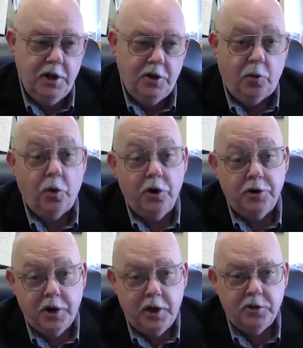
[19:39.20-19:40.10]
worst
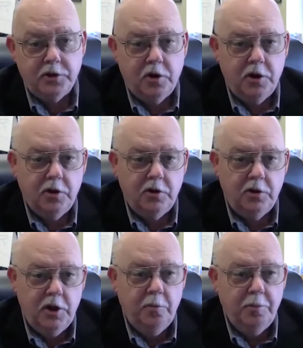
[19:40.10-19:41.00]
case scenario,
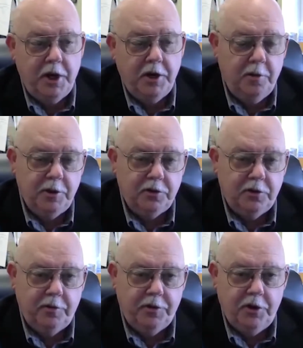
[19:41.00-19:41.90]
pandemic's
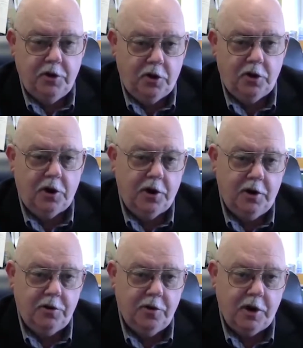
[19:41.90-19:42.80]
lifted, all our
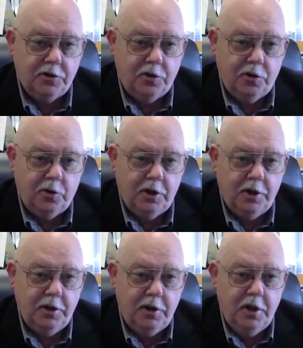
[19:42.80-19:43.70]
contracts go away,
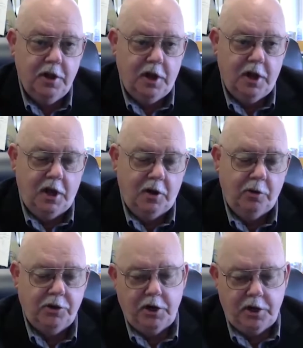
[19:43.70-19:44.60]

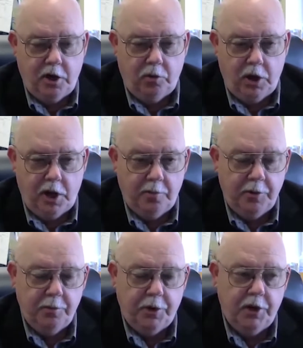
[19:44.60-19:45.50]
which I doubt will
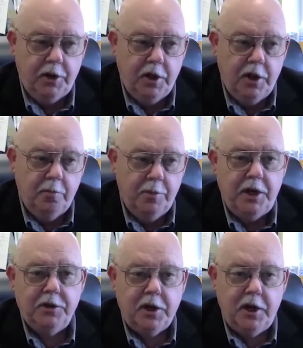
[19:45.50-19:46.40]
happen. But
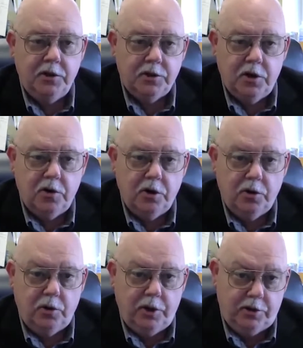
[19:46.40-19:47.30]
best case
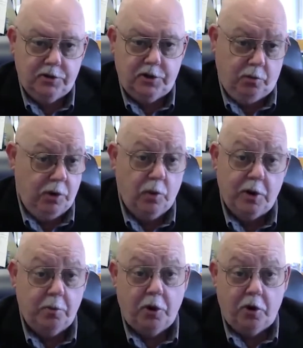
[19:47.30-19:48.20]
scenario is that we win
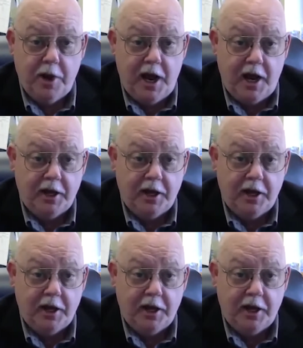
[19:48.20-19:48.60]
them all back.